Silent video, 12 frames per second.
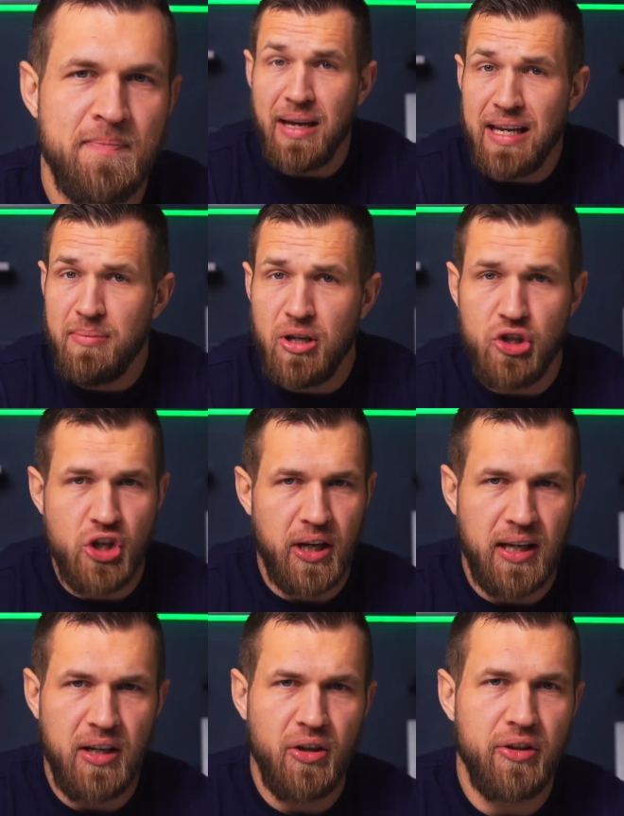Maybe
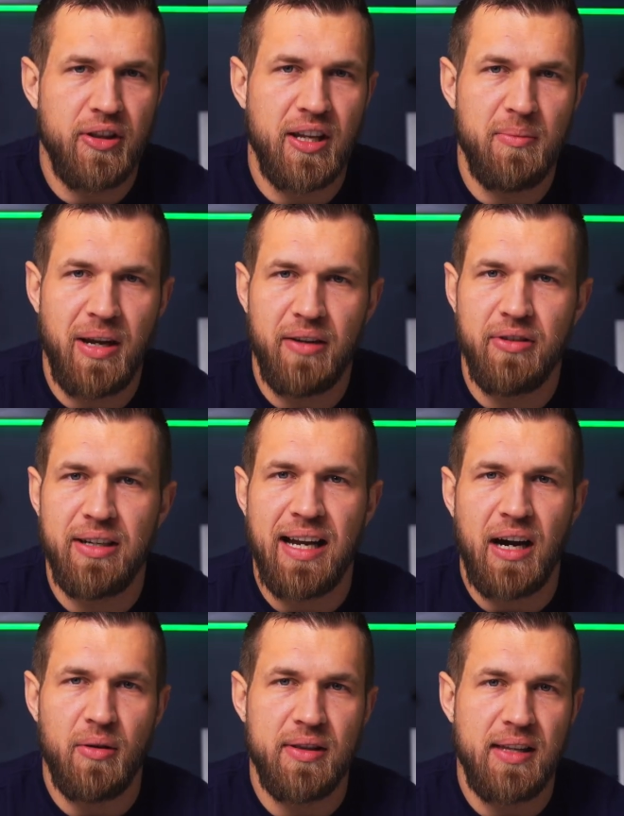check in on them every
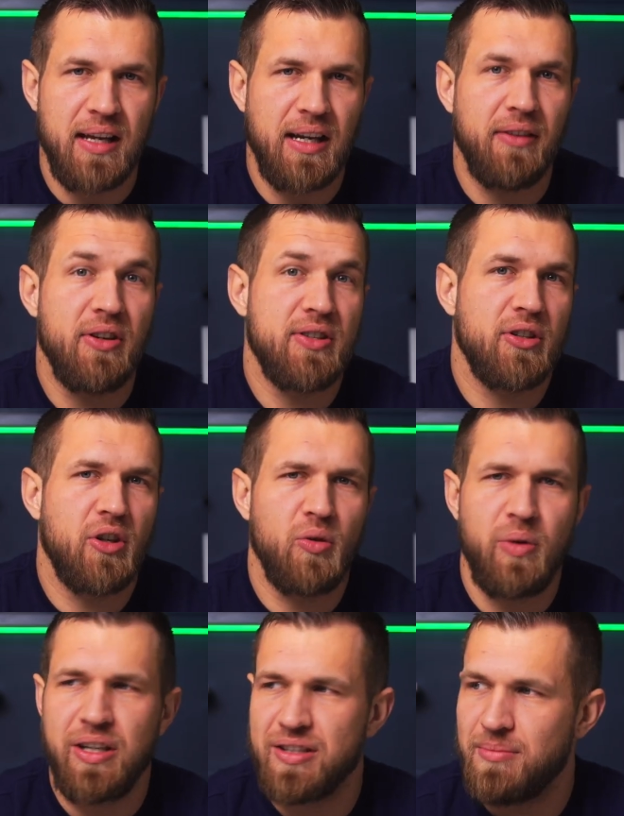now and then every
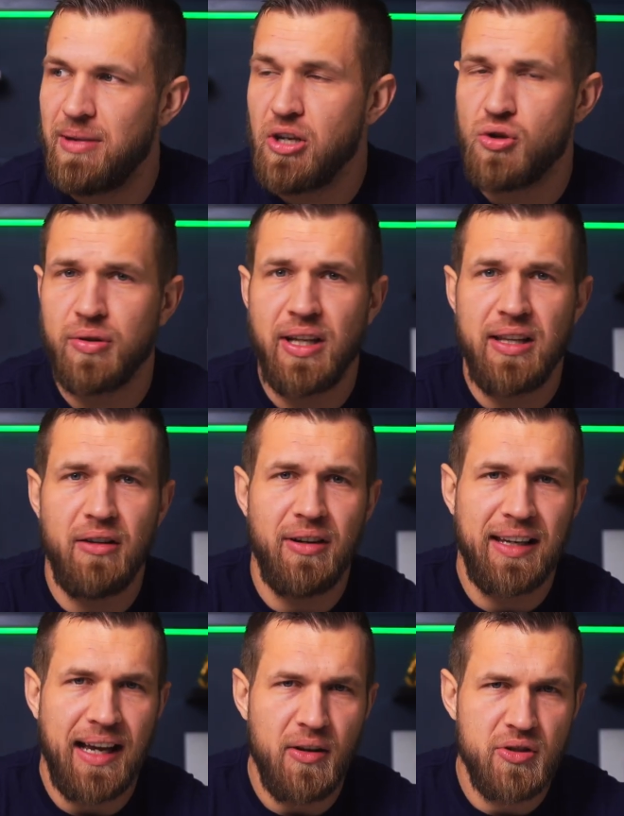single week to make sure that they're
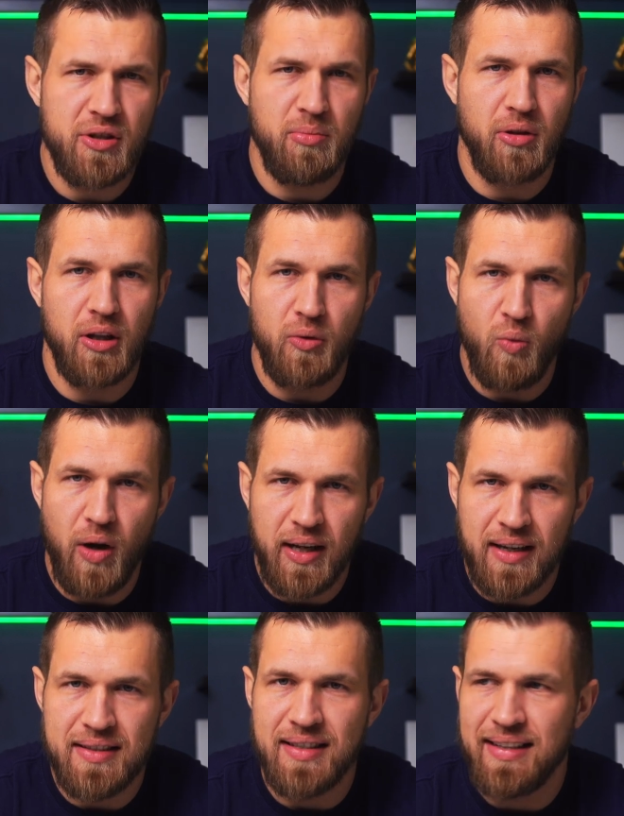accountable and
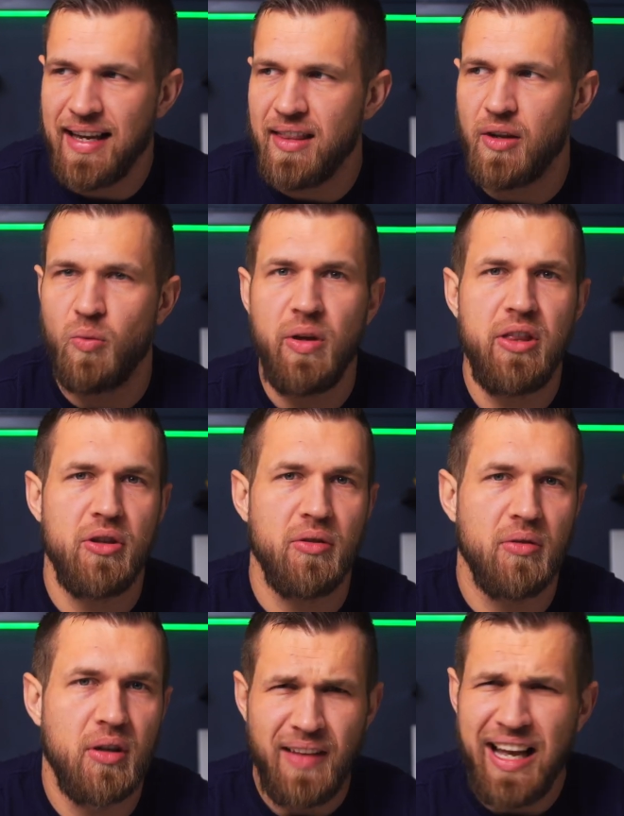working together with you.
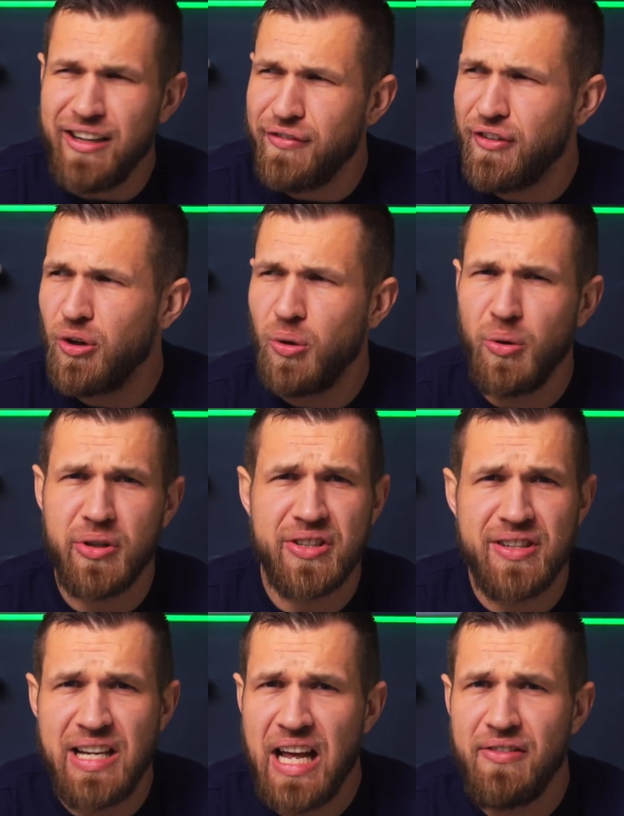And of
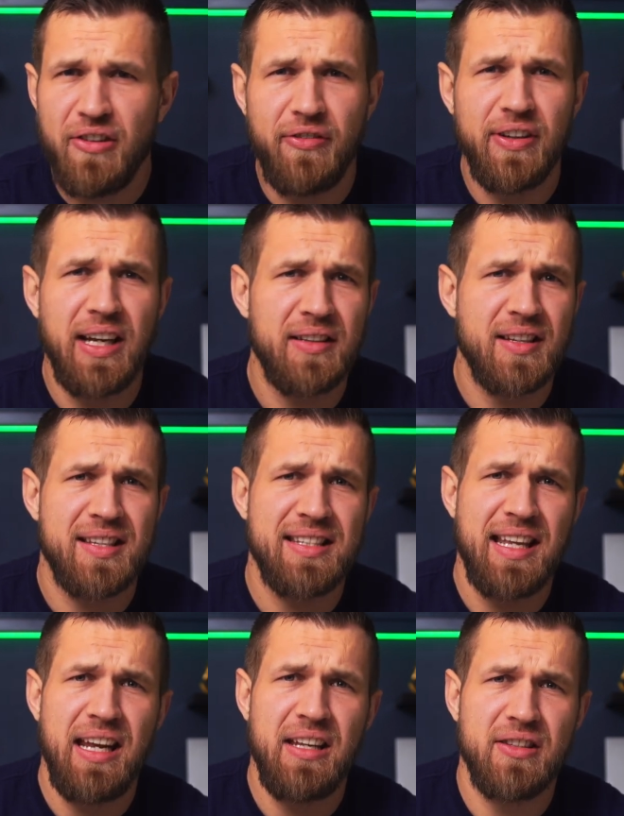course, never forget to
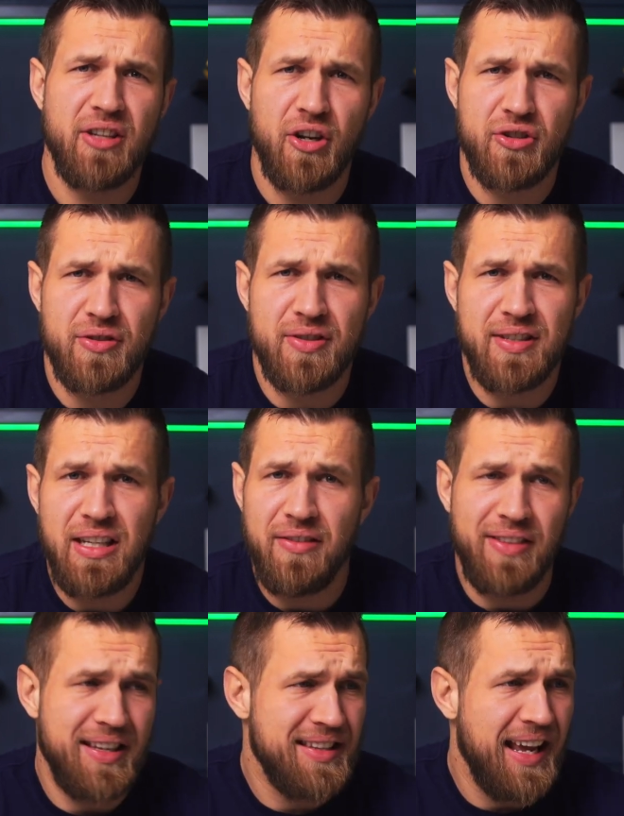stay in touch to see
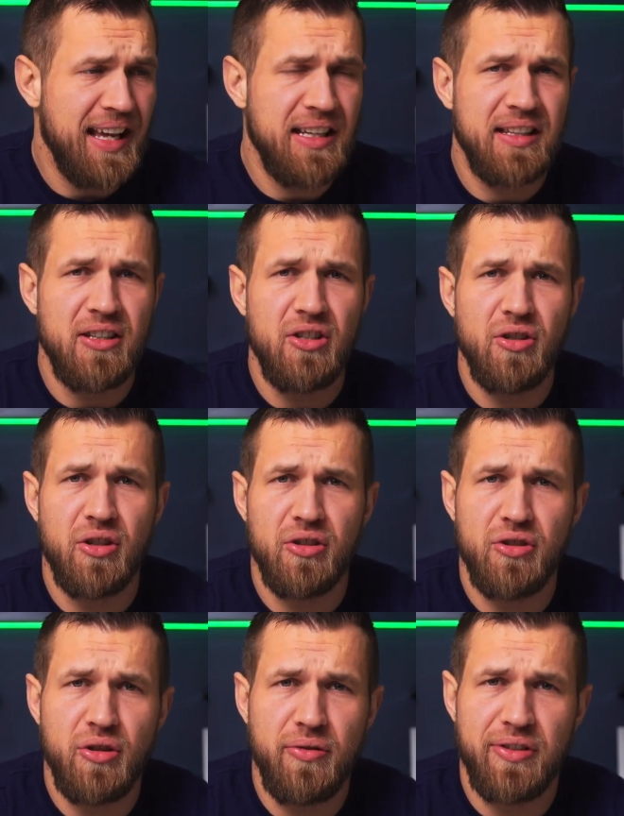if there's anything you
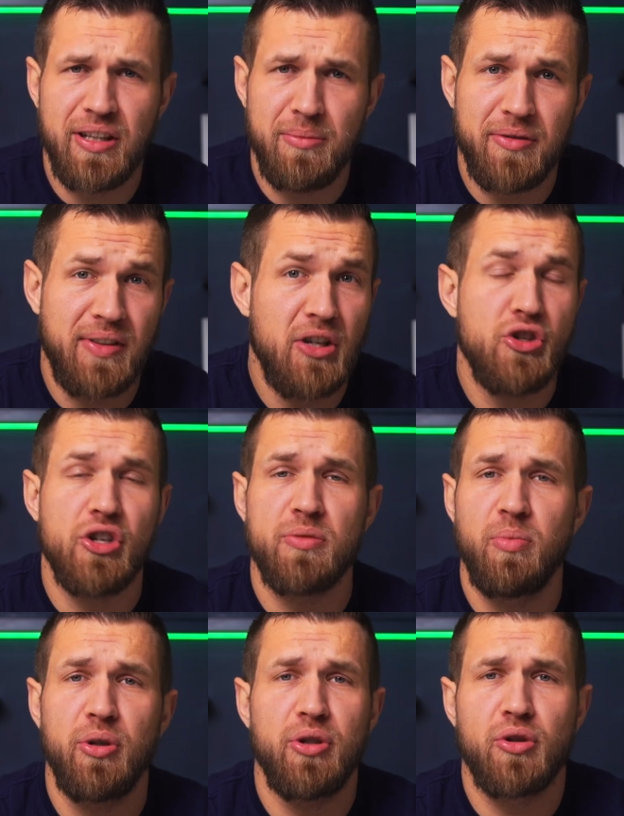can do for them if they
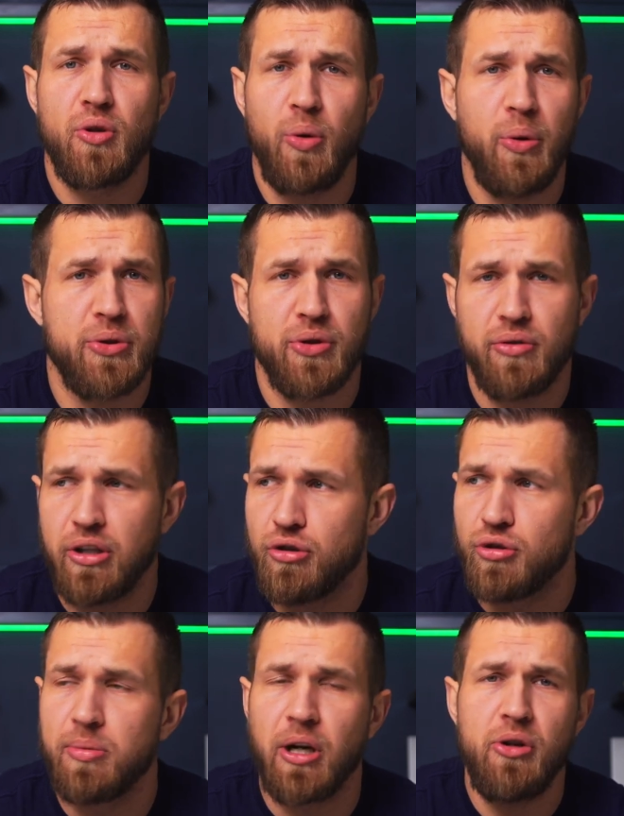just bought your course or a
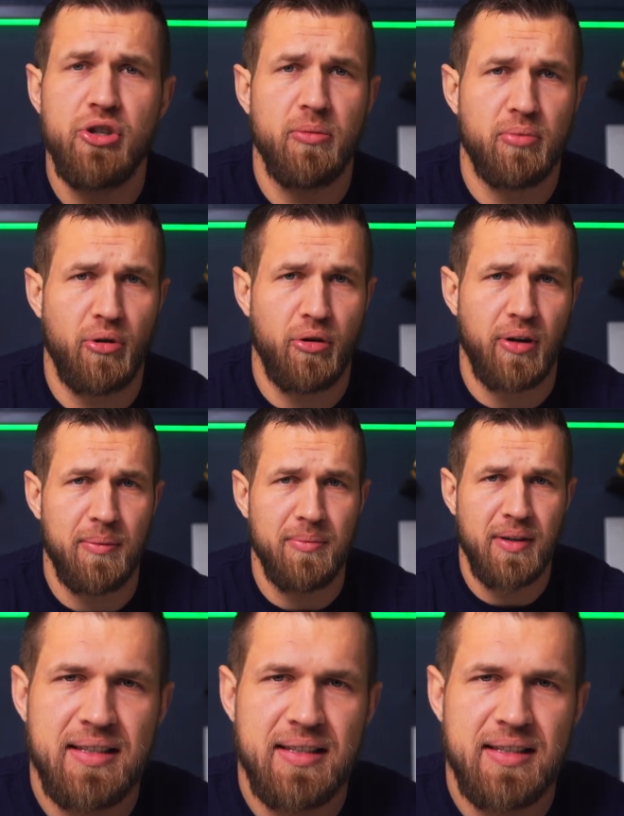group coaching program.